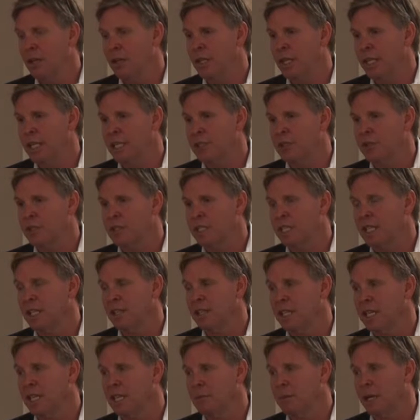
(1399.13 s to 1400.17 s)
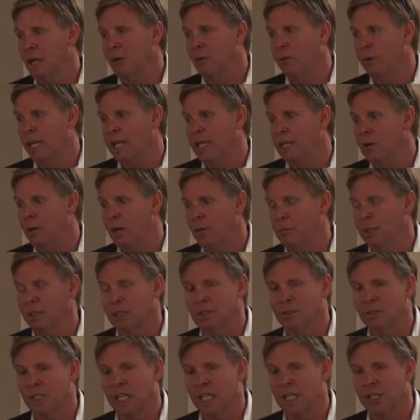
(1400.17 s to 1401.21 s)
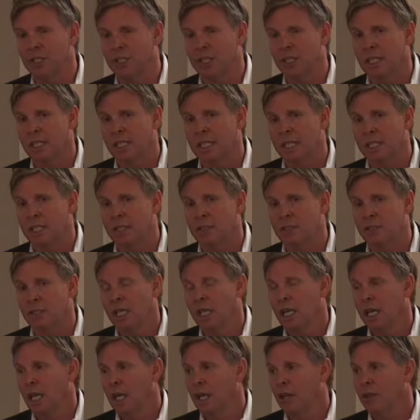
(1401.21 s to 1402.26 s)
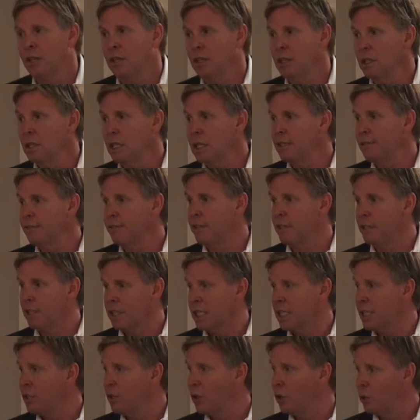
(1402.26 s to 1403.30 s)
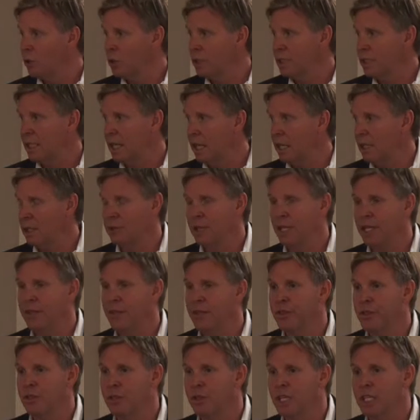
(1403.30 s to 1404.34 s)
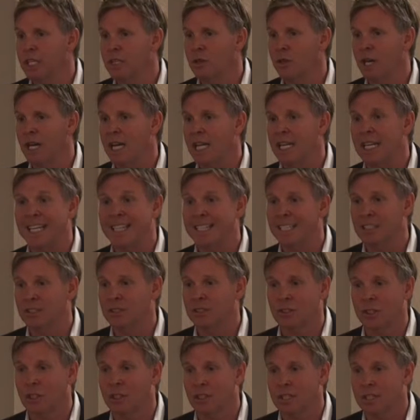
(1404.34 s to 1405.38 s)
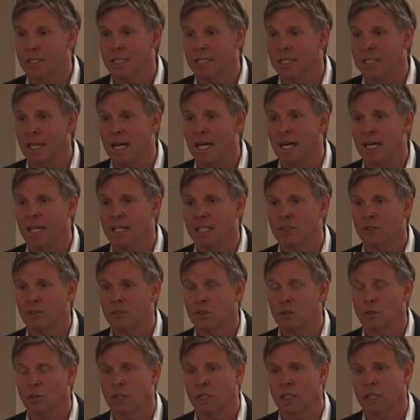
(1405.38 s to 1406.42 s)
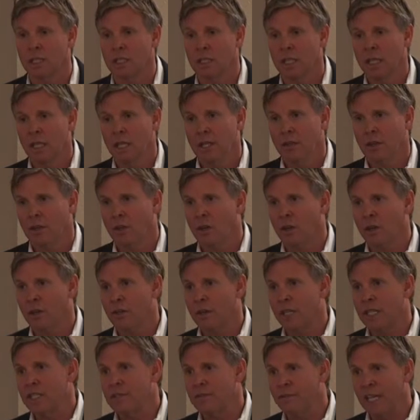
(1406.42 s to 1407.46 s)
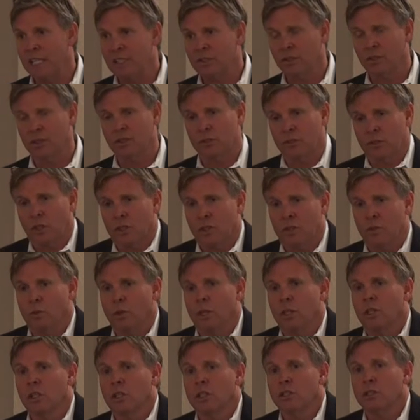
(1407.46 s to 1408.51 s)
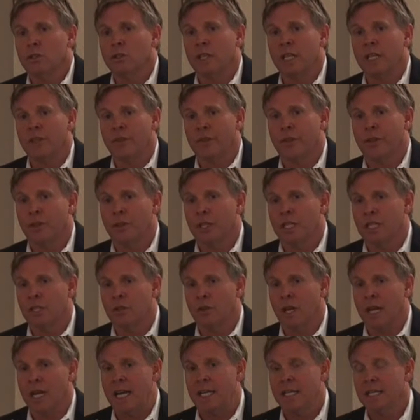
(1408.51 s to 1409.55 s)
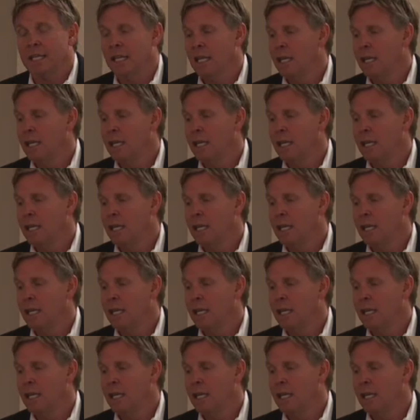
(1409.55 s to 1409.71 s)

The interesting thing about radioembolization is the liver can only tolerate 30 gray, and it starts to die. So the arteries, vessels start to occlude at 30 gray.